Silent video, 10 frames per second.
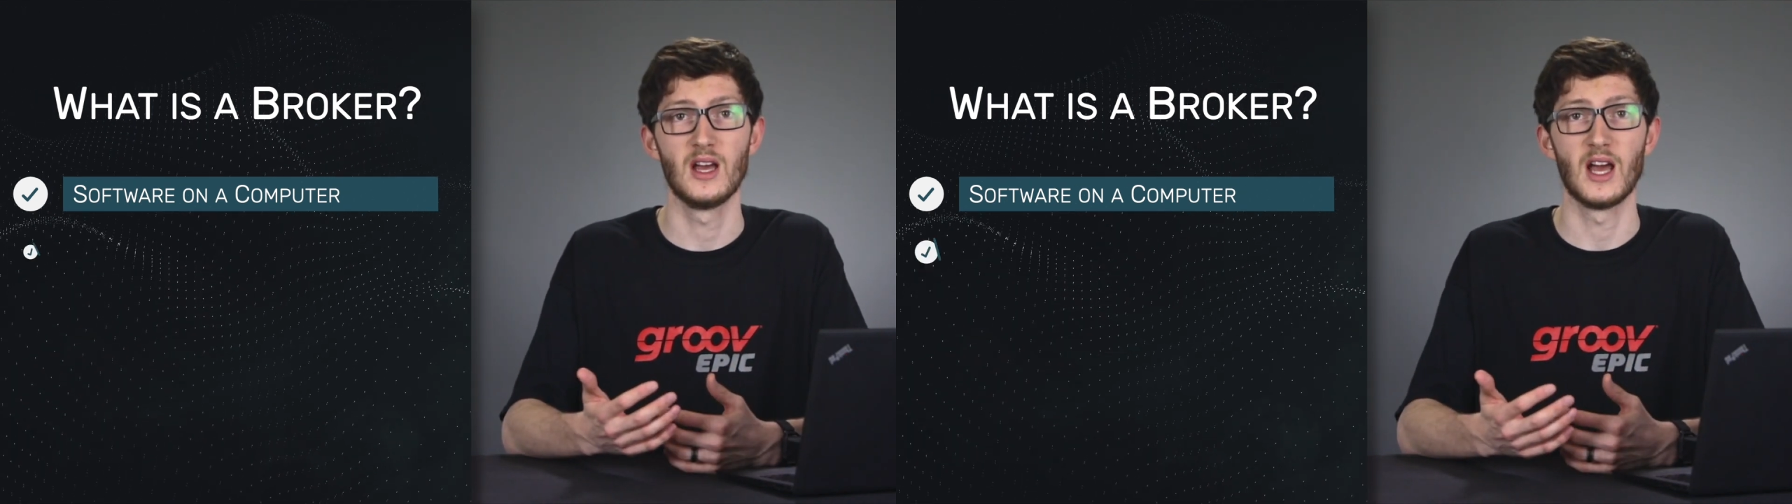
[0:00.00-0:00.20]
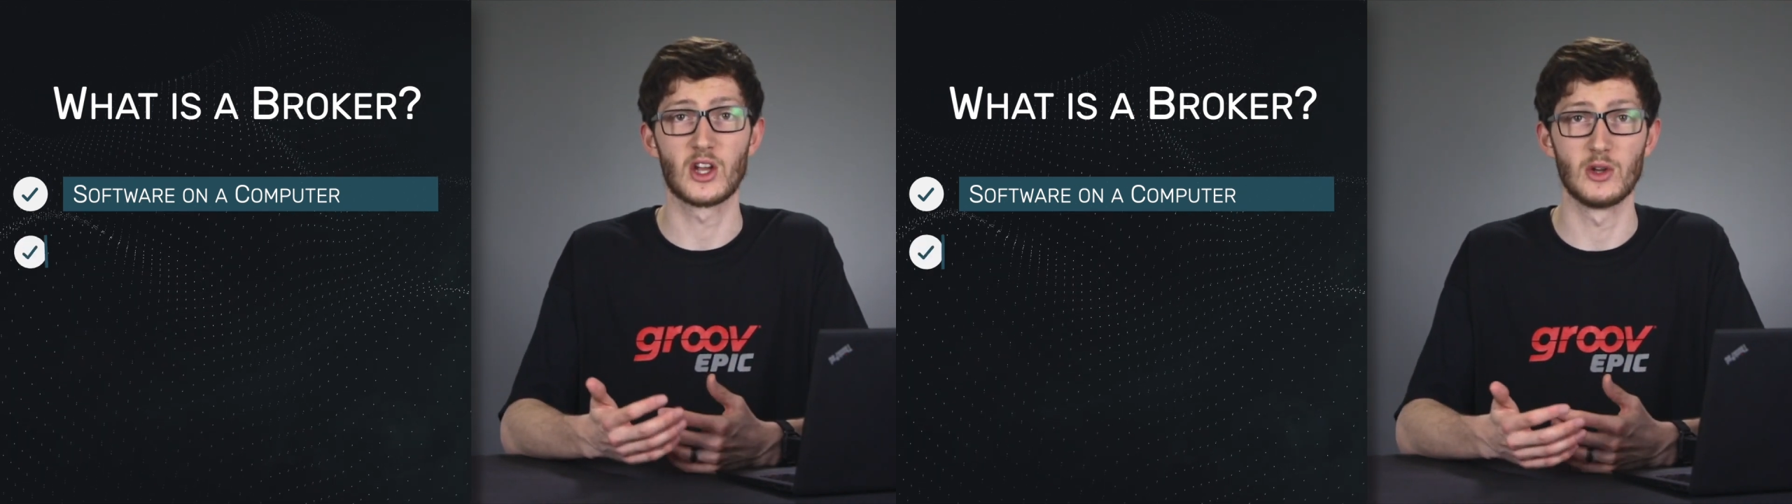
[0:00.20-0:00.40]

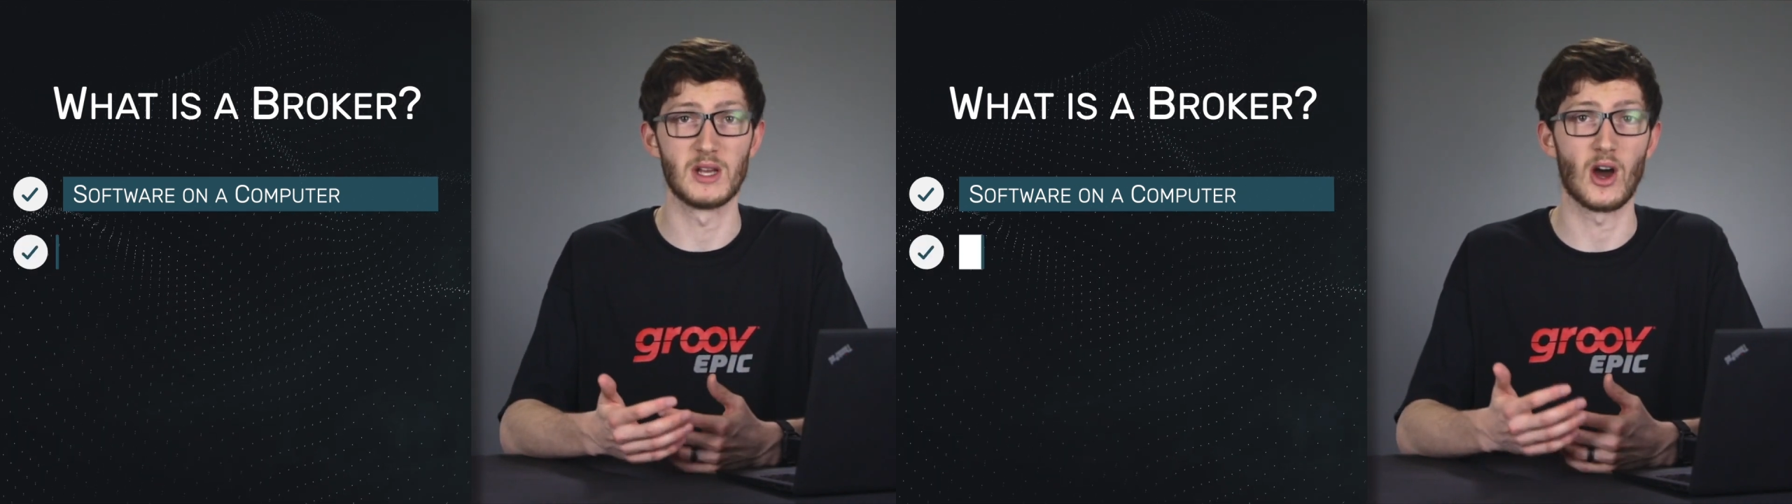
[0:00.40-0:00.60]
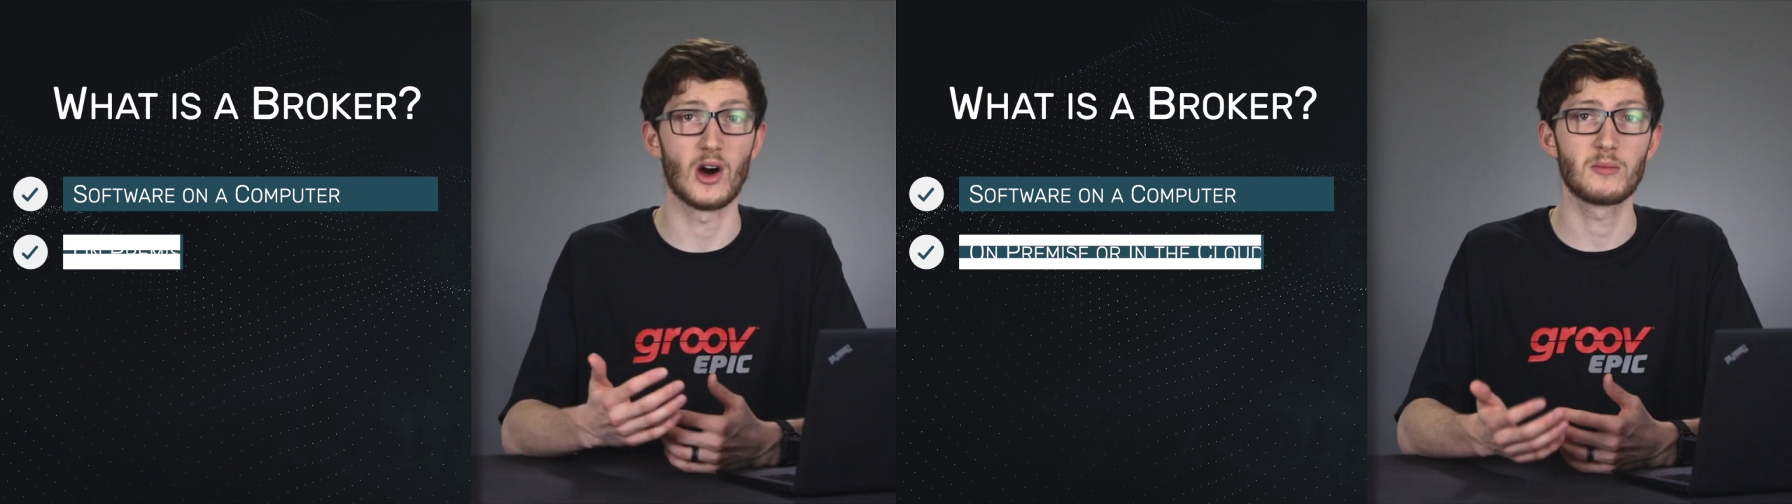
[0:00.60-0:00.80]
It could
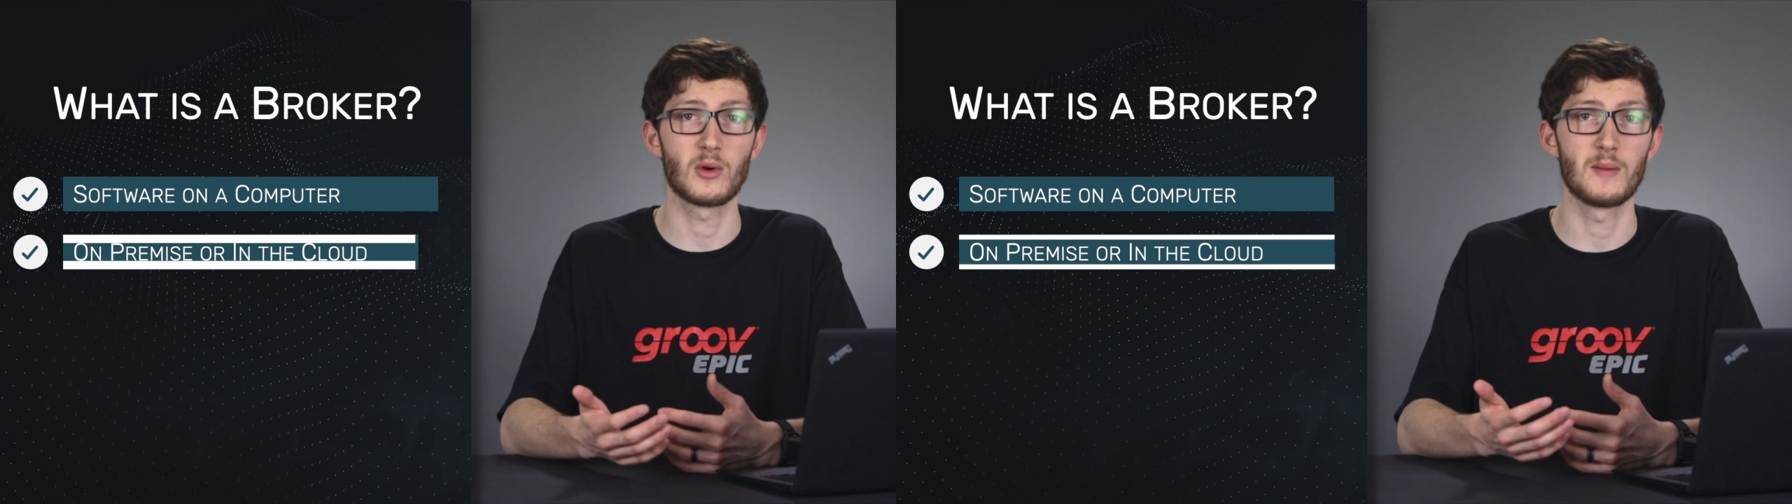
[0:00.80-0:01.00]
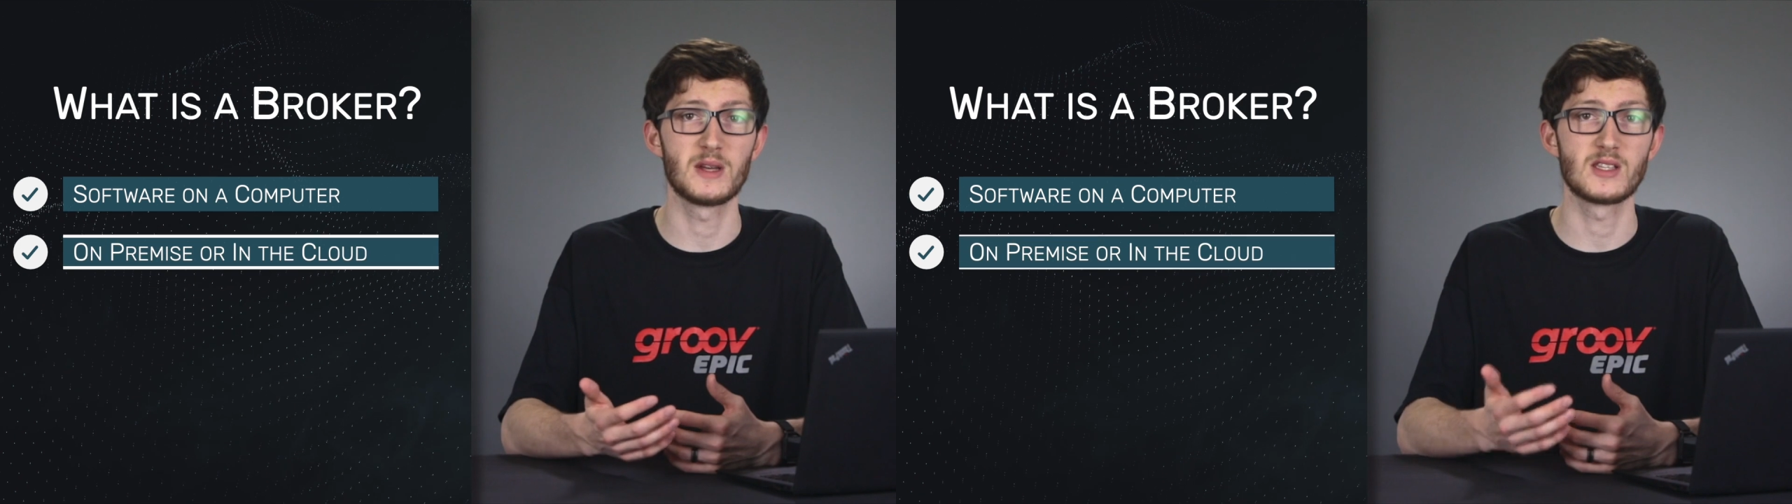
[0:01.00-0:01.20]
be
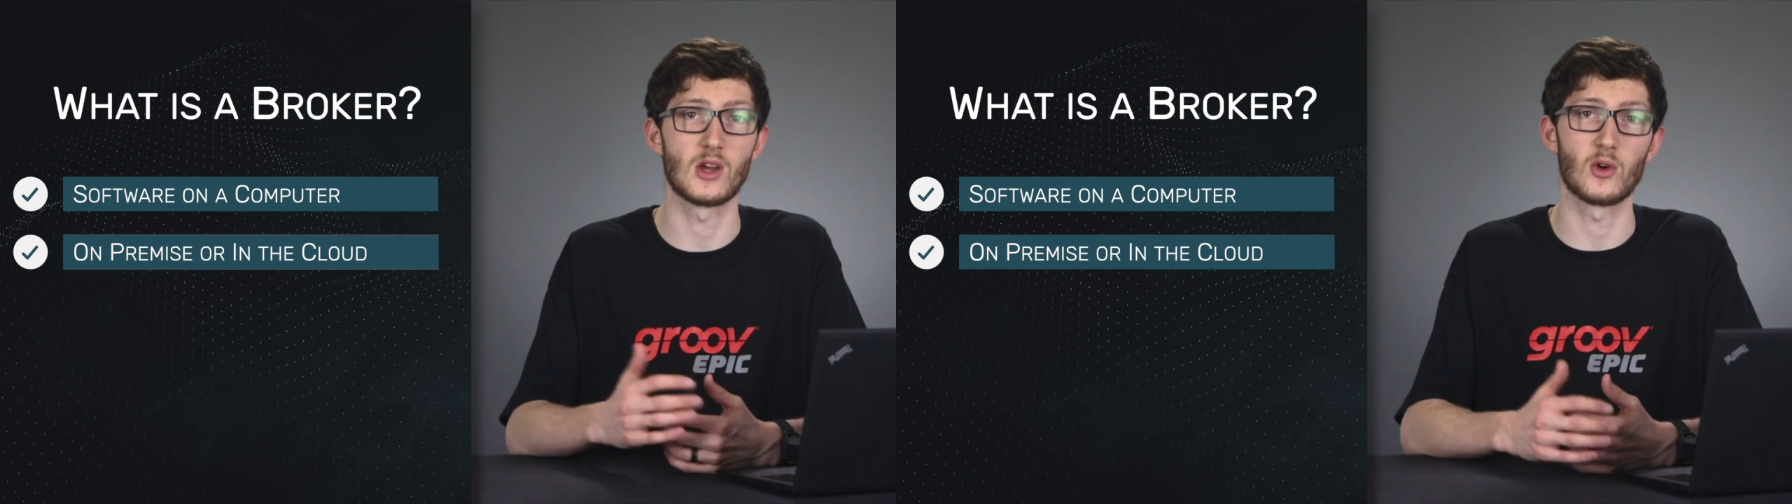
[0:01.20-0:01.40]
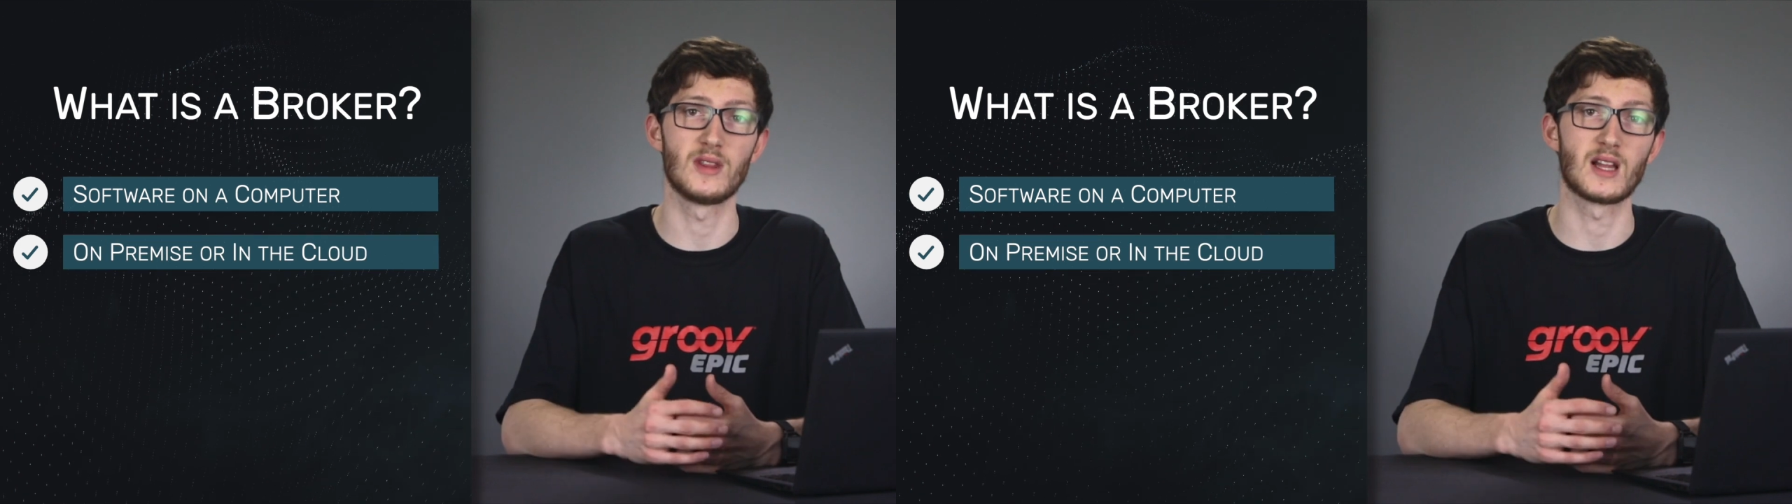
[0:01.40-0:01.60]
on-premise
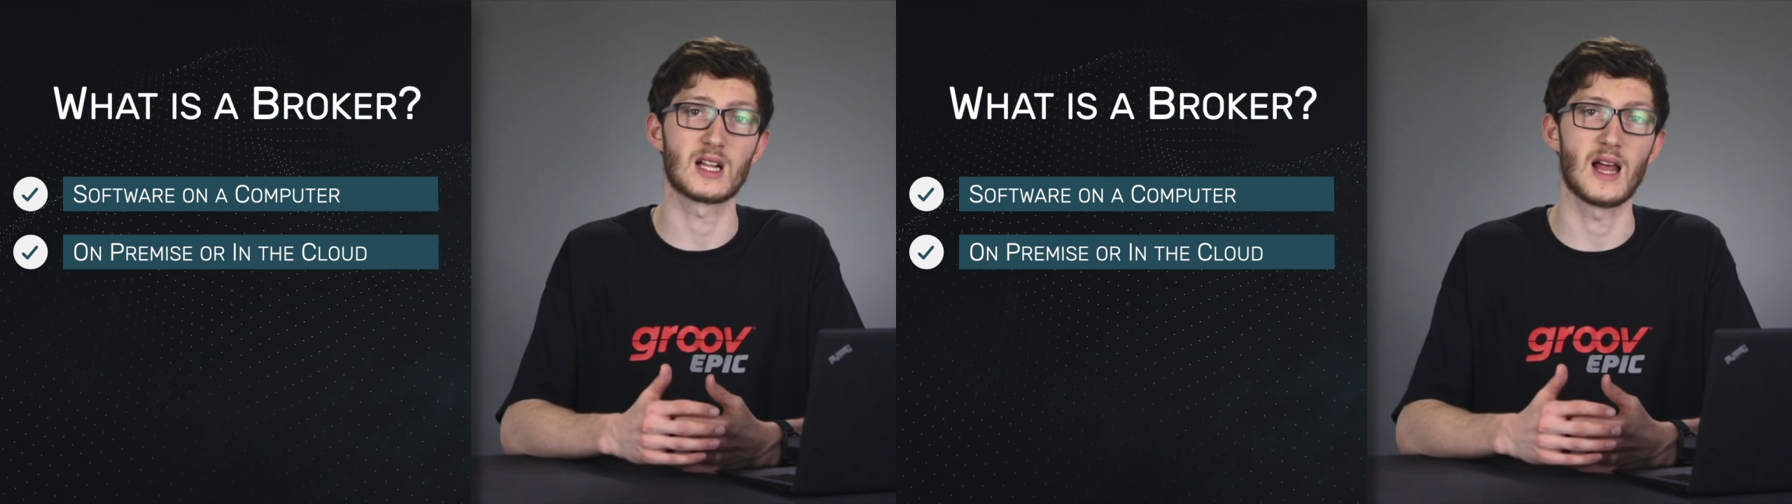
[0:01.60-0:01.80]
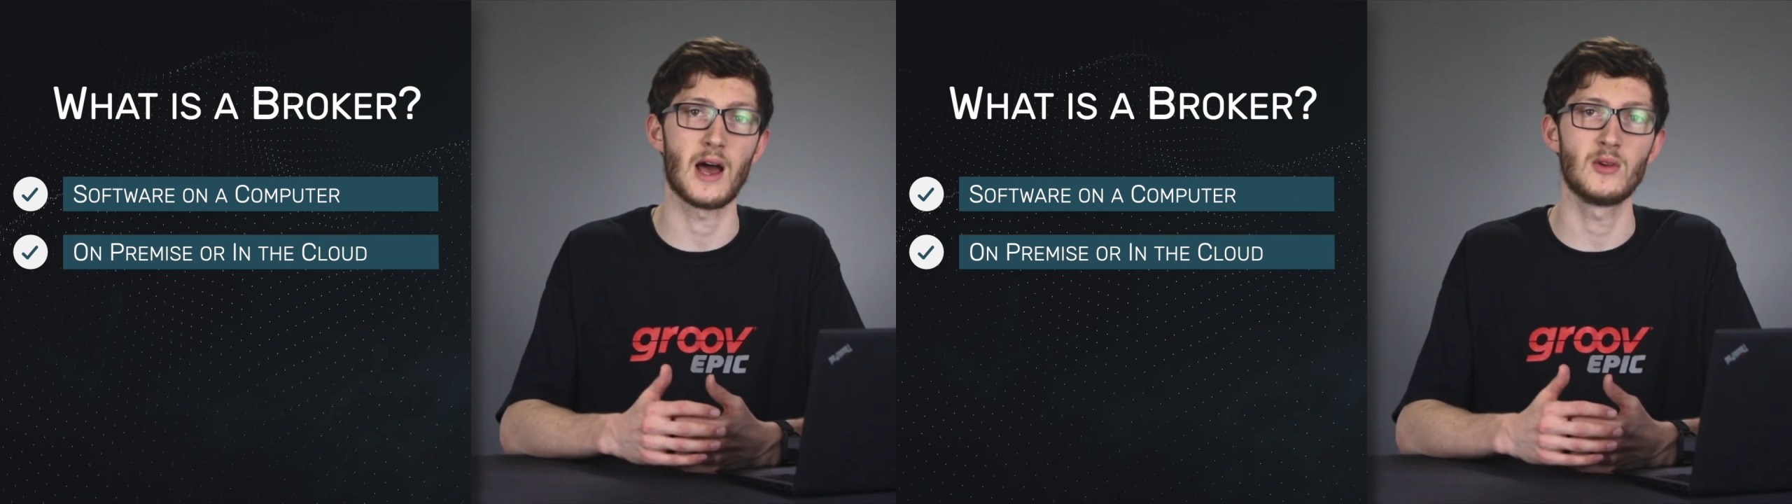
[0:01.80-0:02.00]
or in the
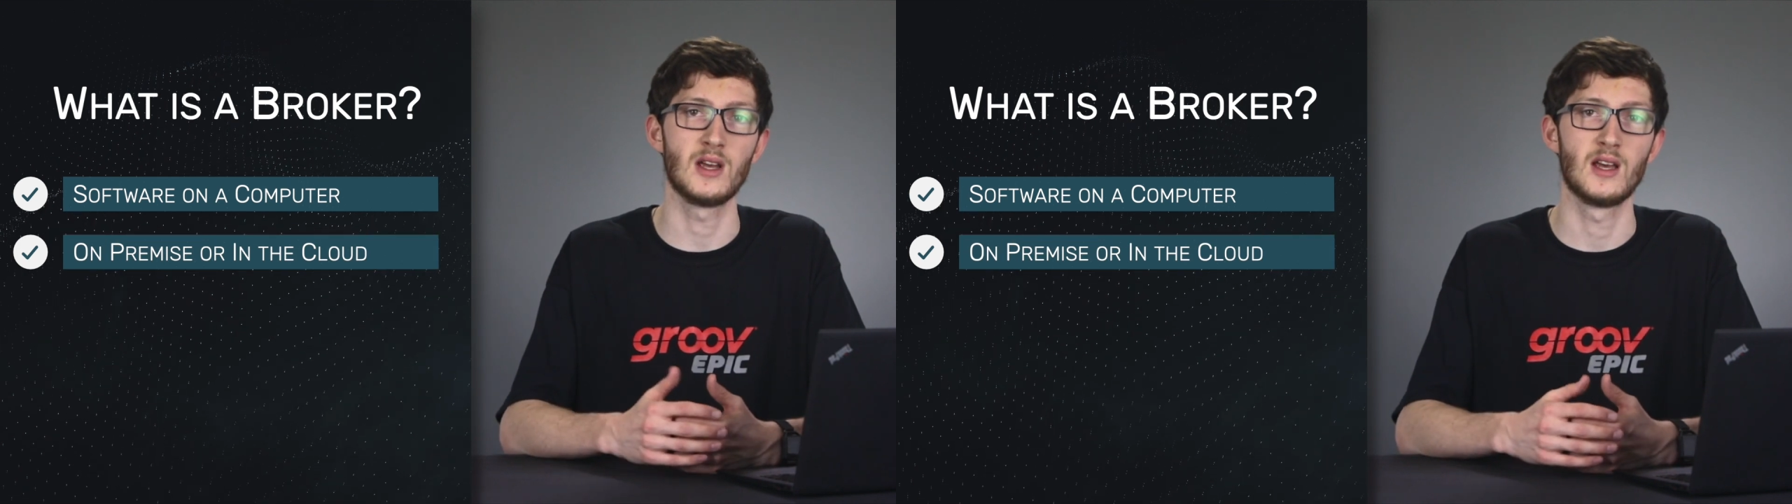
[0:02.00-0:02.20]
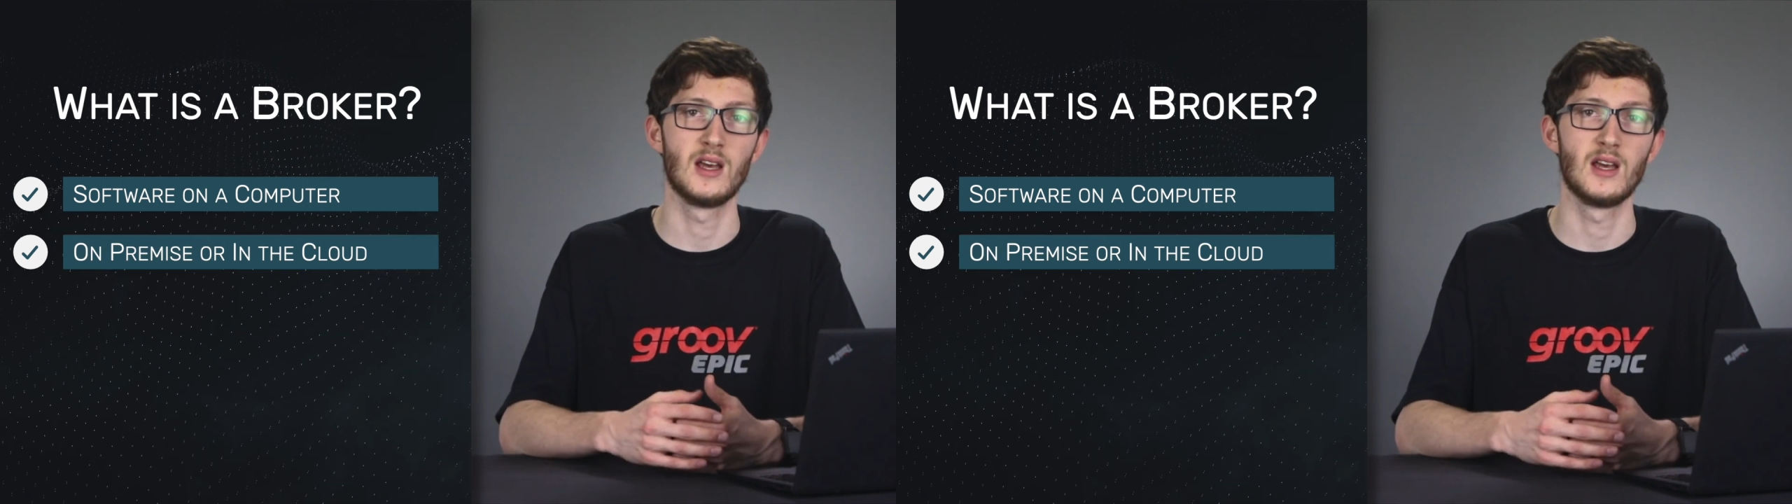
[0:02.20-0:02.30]
cloud,